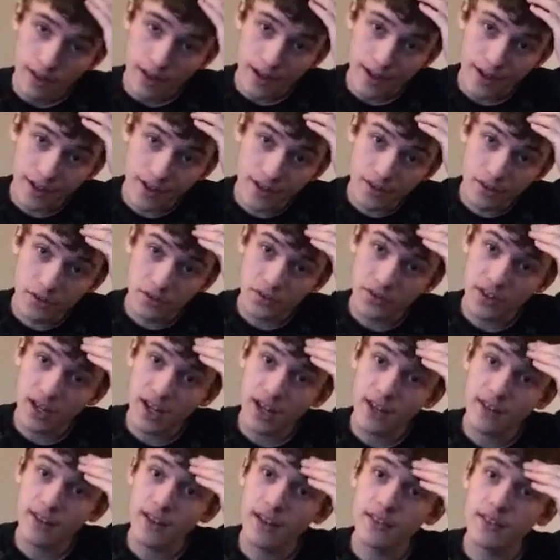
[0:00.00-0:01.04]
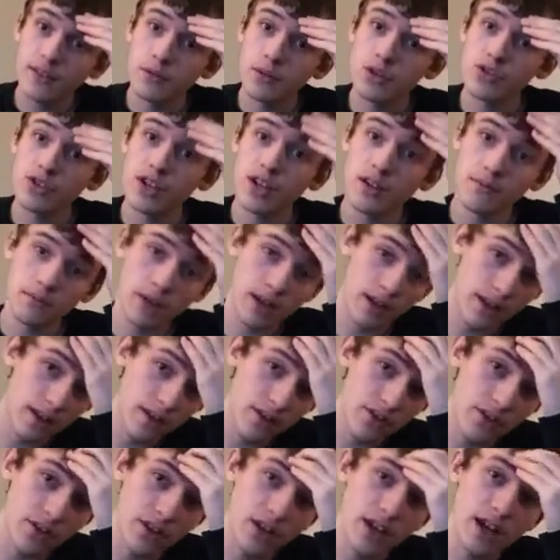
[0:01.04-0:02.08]
I can understand that they were trying to make
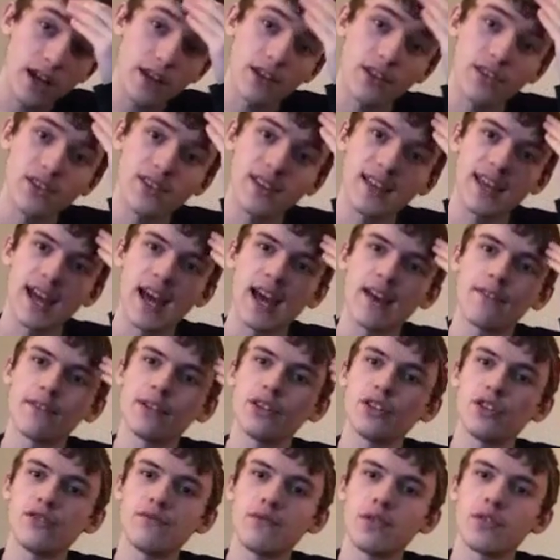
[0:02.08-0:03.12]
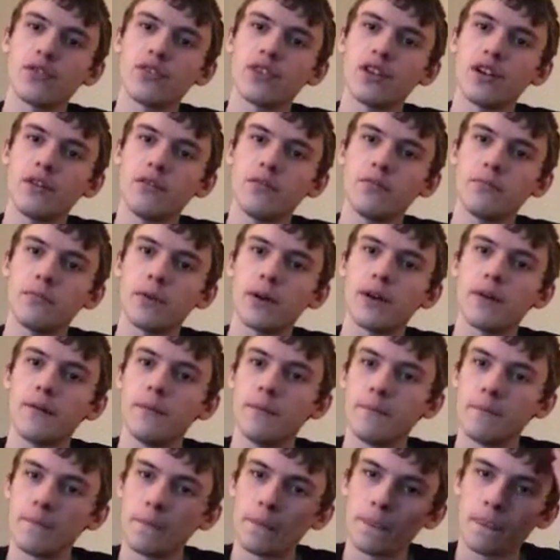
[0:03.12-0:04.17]
it so you had to scavenge for stuff,
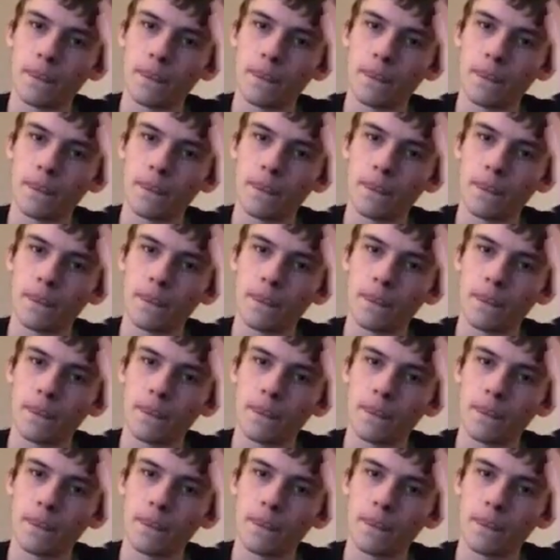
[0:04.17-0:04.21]
but